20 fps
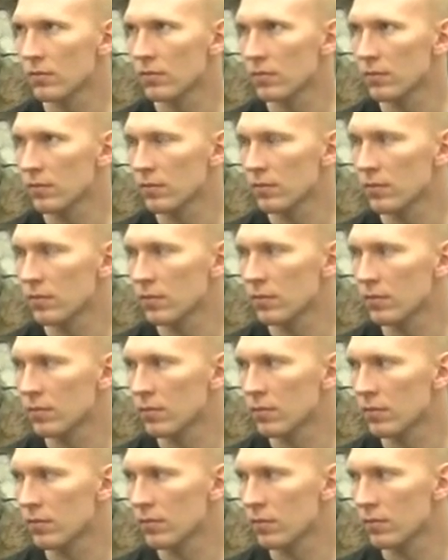
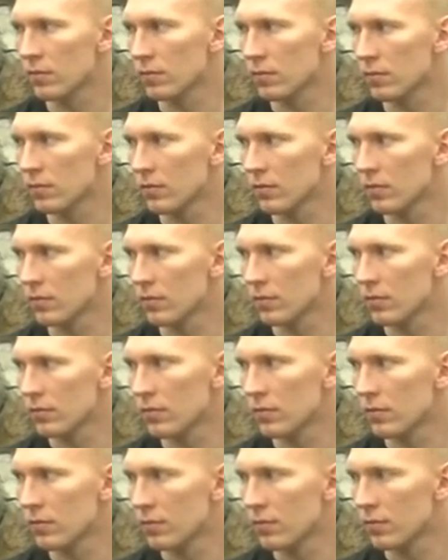
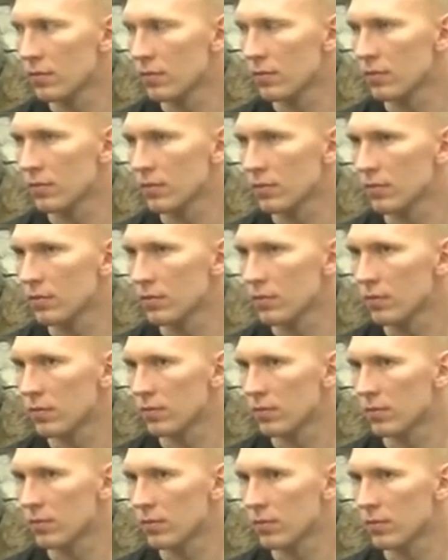
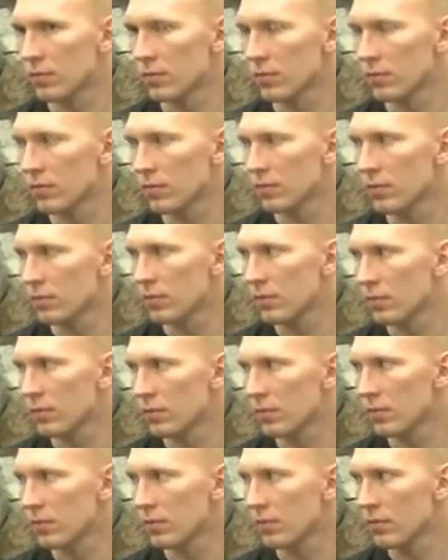
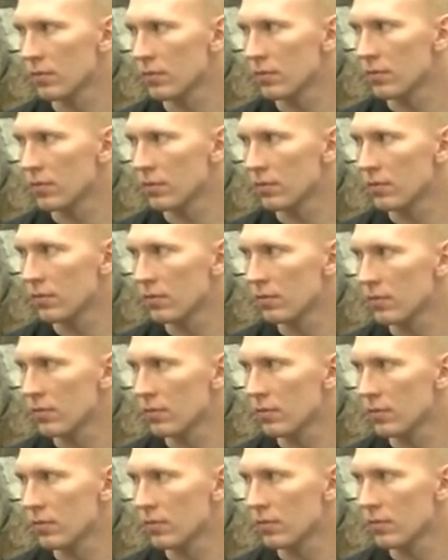
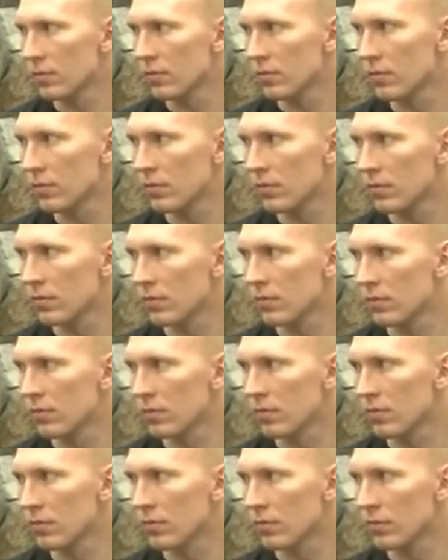
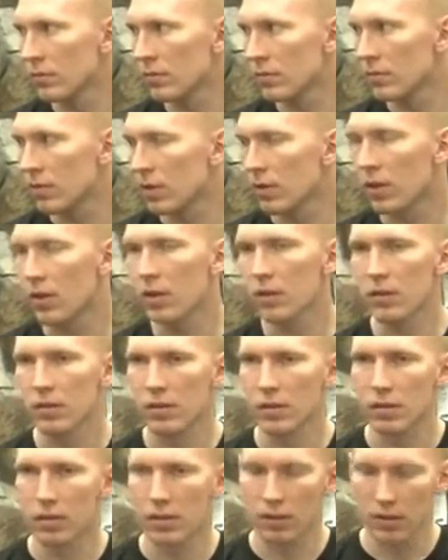
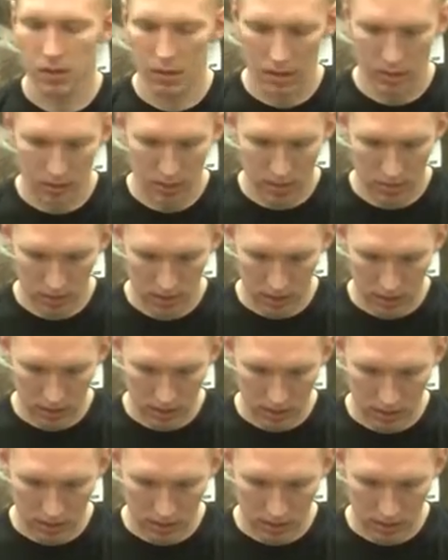(not speaking)